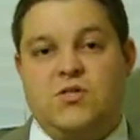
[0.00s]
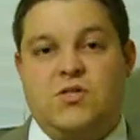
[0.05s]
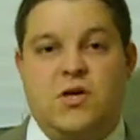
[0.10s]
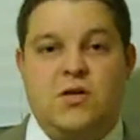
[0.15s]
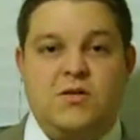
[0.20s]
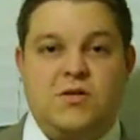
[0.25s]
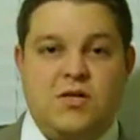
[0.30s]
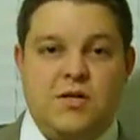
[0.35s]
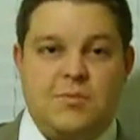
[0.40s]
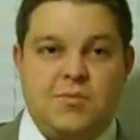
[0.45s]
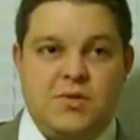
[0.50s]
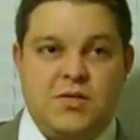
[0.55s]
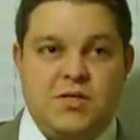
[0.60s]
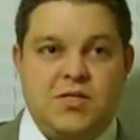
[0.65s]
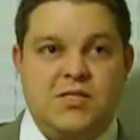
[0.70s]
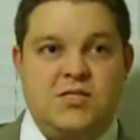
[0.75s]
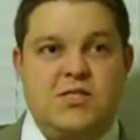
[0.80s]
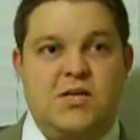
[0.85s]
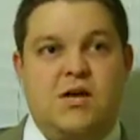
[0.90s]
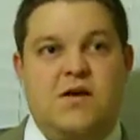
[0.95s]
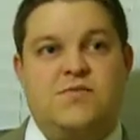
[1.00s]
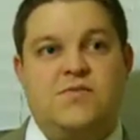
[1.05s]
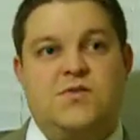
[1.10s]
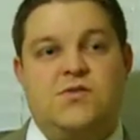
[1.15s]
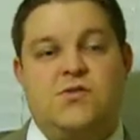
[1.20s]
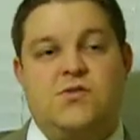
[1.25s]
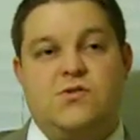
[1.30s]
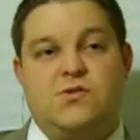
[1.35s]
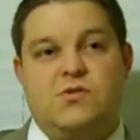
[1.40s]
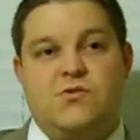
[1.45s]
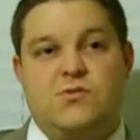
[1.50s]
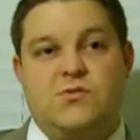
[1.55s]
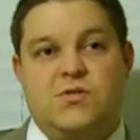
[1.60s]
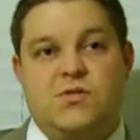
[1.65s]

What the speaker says: assaulting a police officer,